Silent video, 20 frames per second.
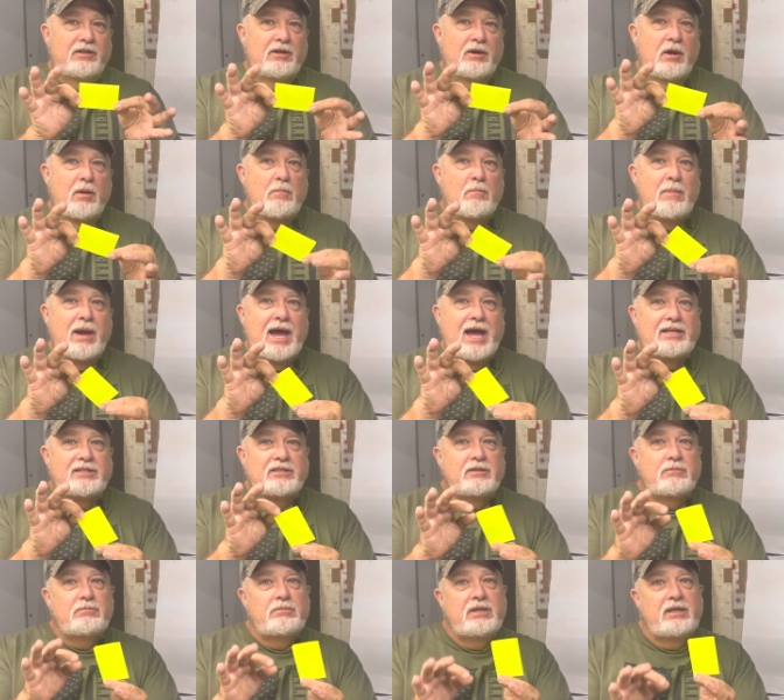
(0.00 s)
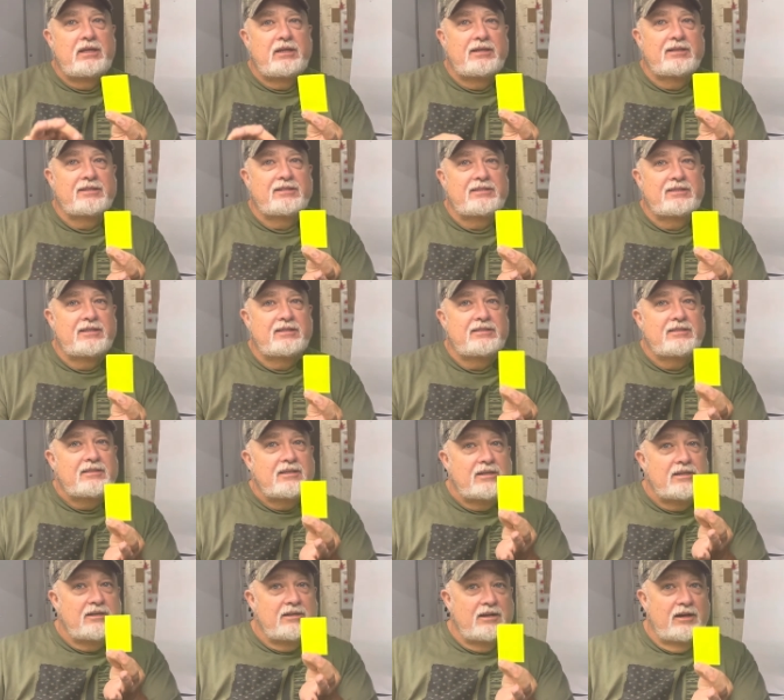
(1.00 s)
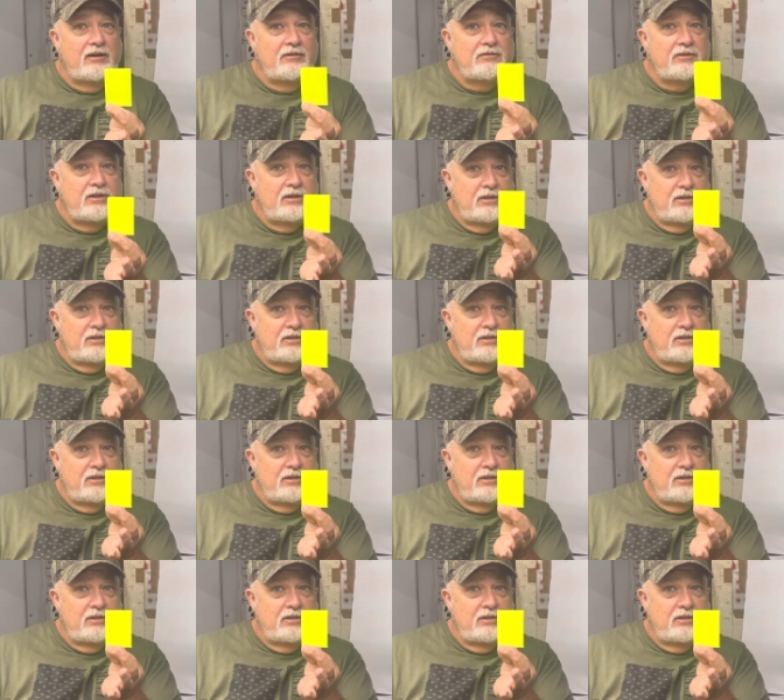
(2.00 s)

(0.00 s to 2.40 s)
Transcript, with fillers: Imagine being consistent enough